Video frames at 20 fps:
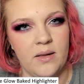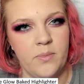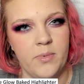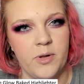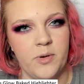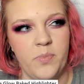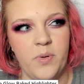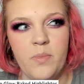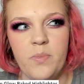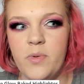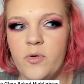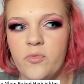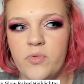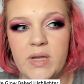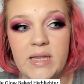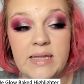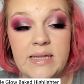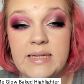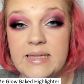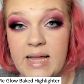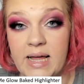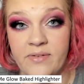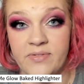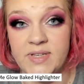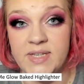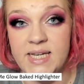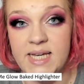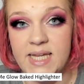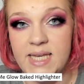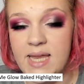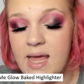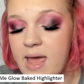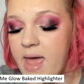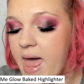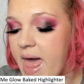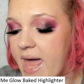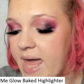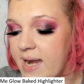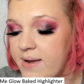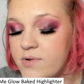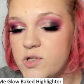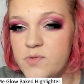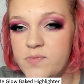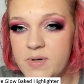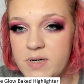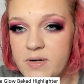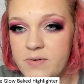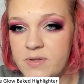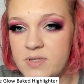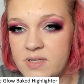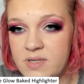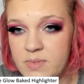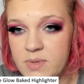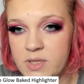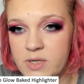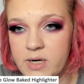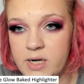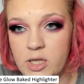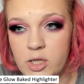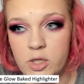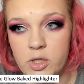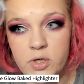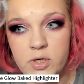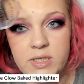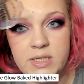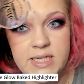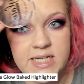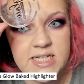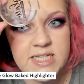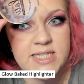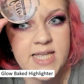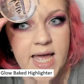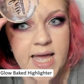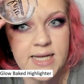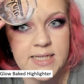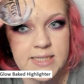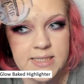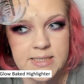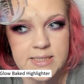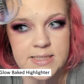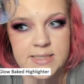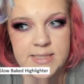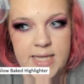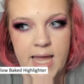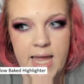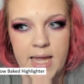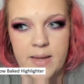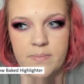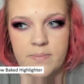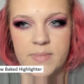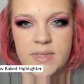but people really loved it, and it was very similar. It looked exactly the same.